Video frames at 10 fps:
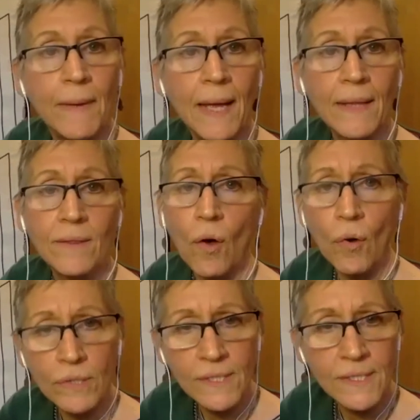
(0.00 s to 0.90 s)
And the
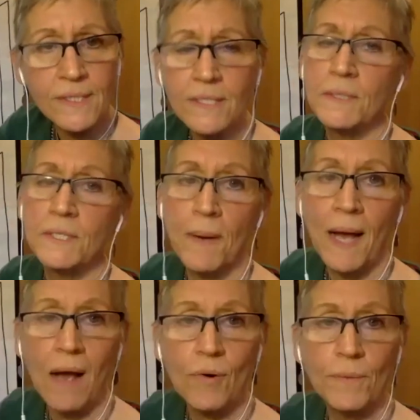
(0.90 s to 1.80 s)
whole system is
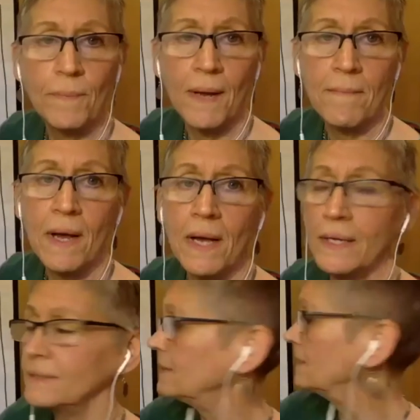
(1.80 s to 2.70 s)
powered by mind.